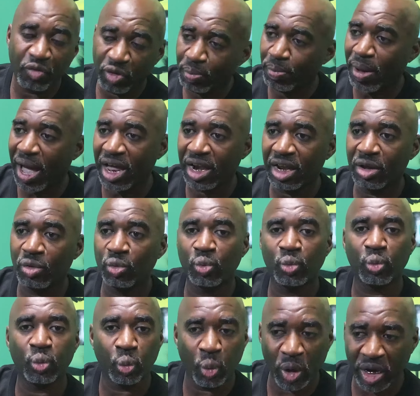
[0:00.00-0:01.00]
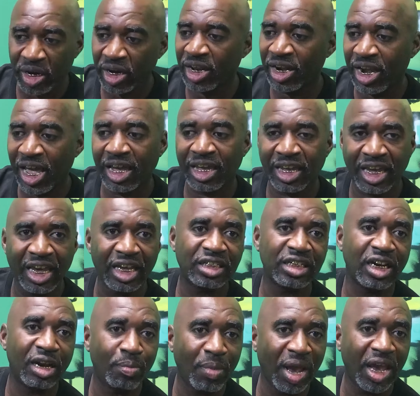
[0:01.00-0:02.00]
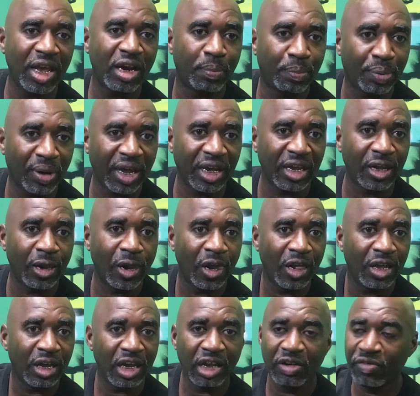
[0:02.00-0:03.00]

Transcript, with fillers: Everybody went in that kitchen and made a plate.